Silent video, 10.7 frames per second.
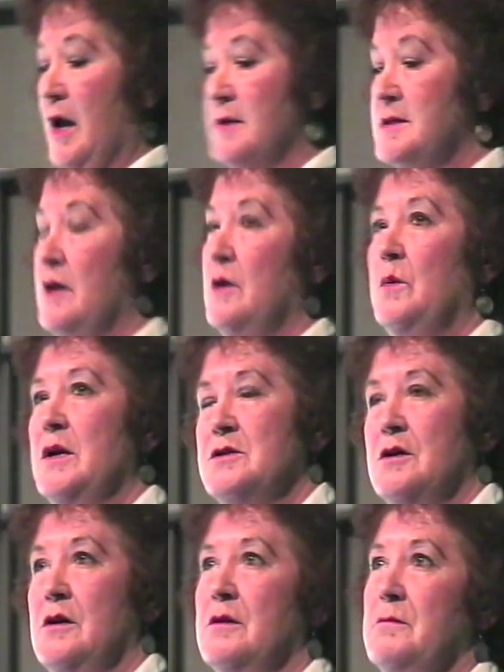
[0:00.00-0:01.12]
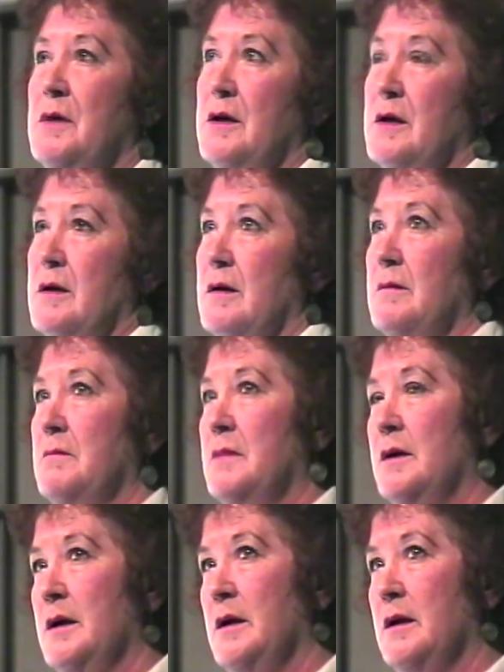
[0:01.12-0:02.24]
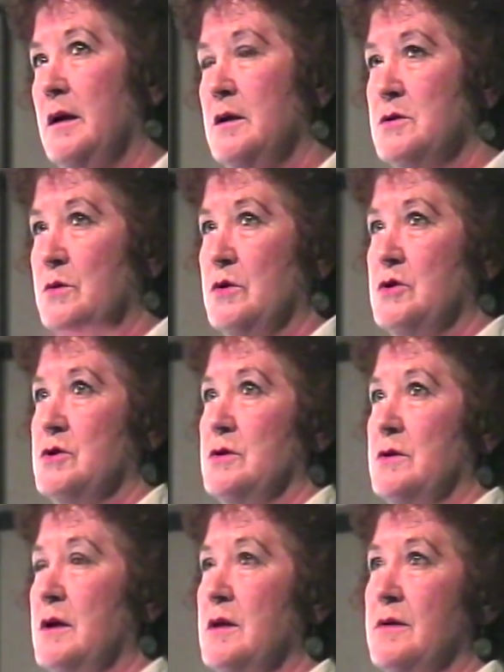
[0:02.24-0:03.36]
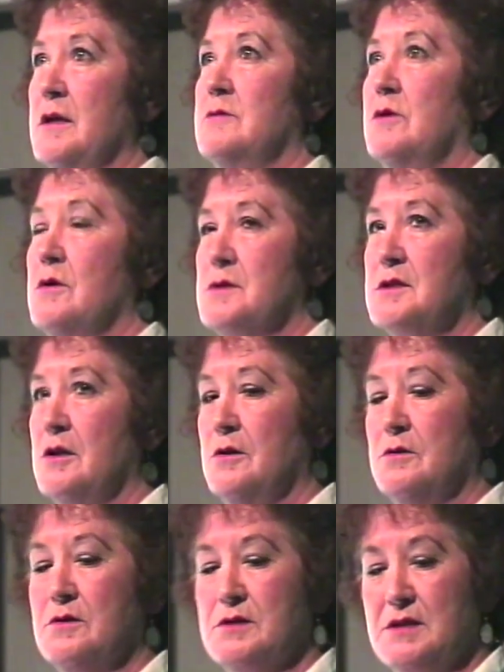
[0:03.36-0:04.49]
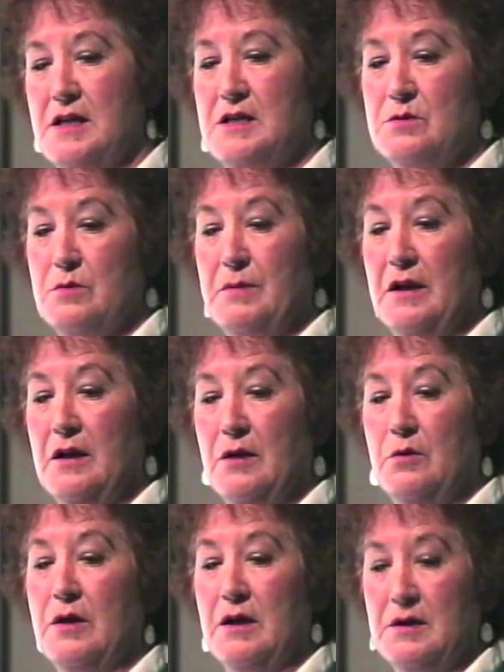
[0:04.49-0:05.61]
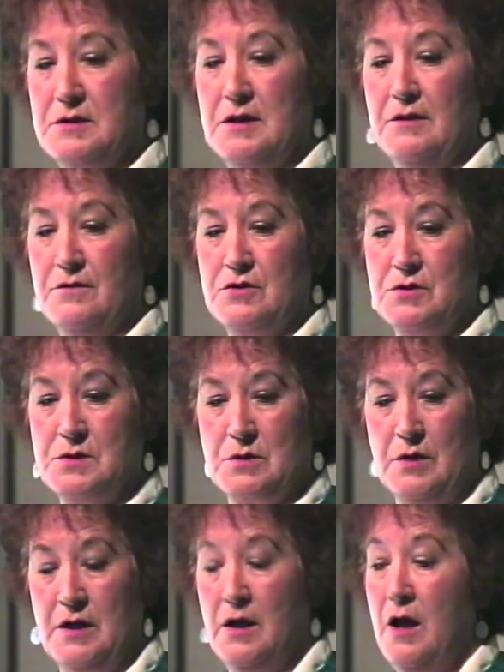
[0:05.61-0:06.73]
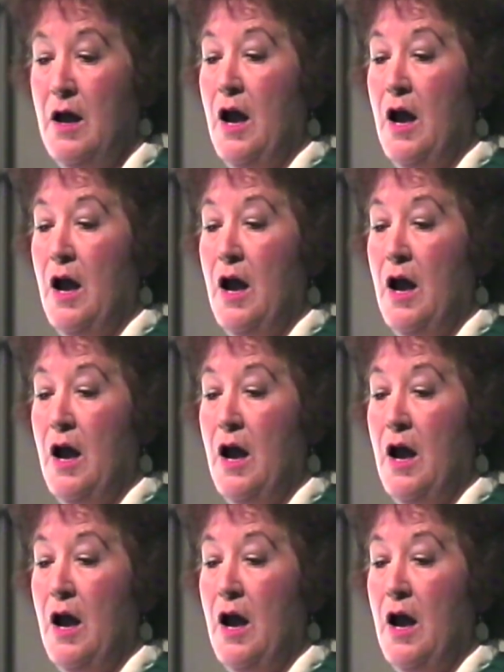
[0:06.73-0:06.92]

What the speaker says: And so it went on, and my intuition and that got so to the stage it would be like looking at a television screen,